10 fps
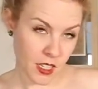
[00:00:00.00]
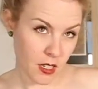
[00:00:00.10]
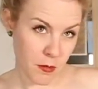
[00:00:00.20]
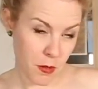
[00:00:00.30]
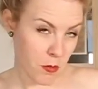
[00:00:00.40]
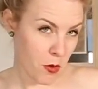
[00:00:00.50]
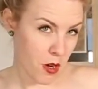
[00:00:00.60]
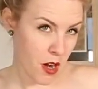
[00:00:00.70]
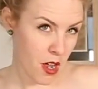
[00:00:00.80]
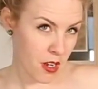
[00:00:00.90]
little bit
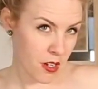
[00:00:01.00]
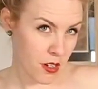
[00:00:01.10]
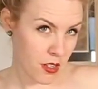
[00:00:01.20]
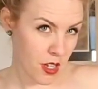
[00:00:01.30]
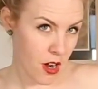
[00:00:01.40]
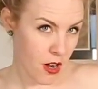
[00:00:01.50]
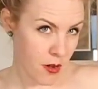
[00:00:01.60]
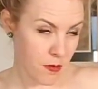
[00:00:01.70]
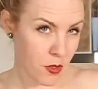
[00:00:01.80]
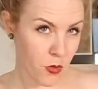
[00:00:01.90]
more under the
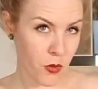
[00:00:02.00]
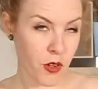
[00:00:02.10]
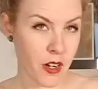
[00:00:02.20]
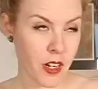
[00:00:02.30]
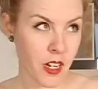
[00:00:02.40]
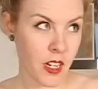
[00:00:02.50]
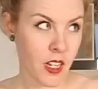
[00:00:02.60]
arms or